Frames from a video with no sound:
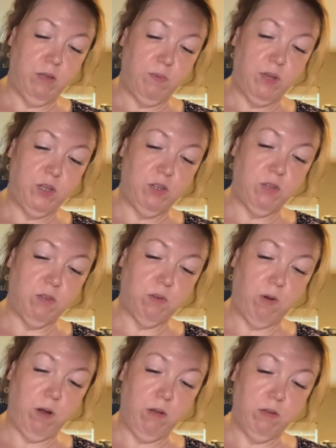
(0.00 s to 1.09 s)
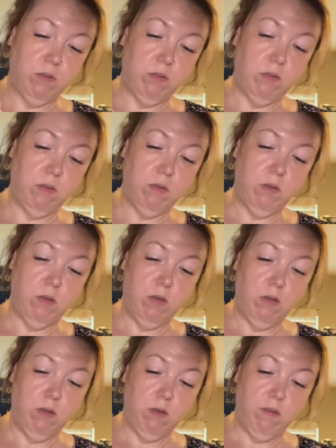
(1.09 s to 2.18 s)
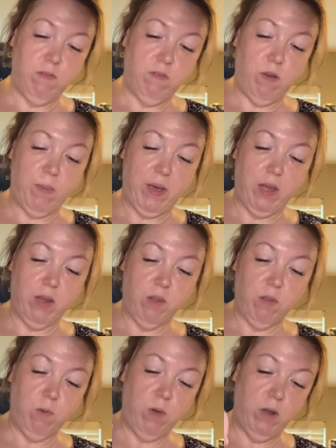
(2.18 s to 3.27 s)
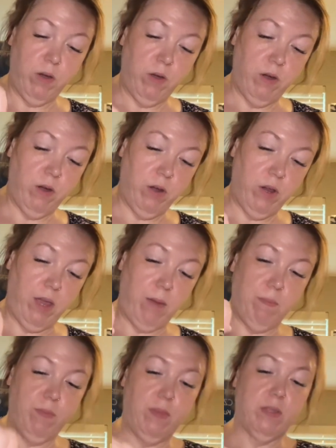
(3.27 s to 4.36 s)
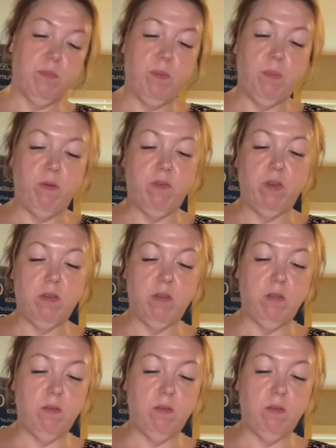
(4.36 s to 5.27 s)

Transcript: Make sure those grounds fall back into the water. Yeah, that's gonna be perfect.